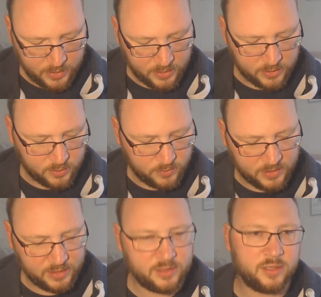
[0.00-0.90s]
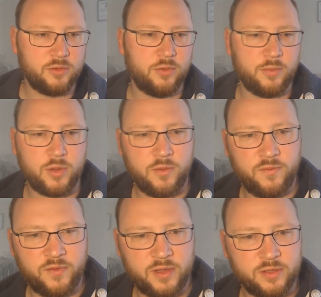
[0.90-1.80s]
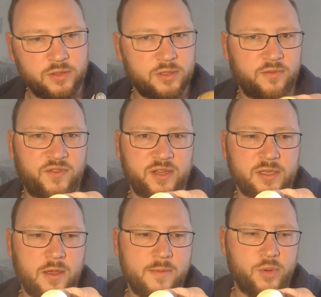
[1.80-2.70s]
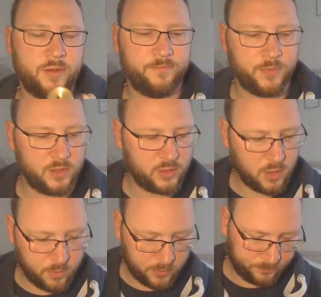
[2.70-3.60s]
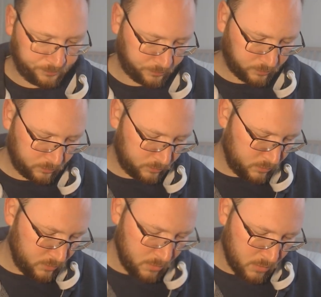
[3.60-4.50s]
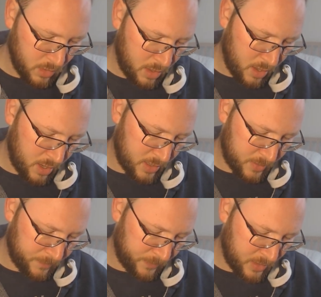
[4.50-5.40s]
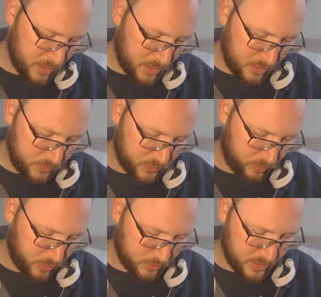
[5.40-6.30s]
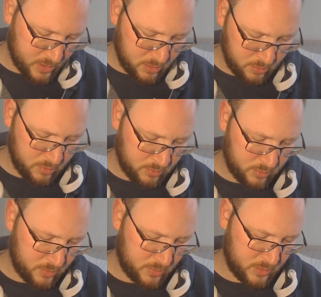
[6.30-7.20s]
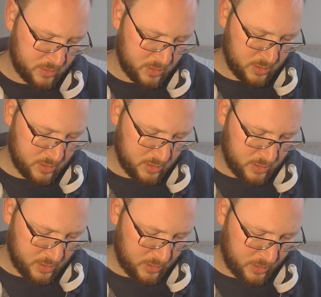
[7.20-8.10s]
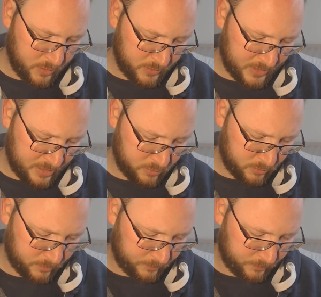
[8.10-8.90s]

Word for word: there's no disk to remove, it's just a fixed hybrid on the top. Um, let me just plug that on go to town.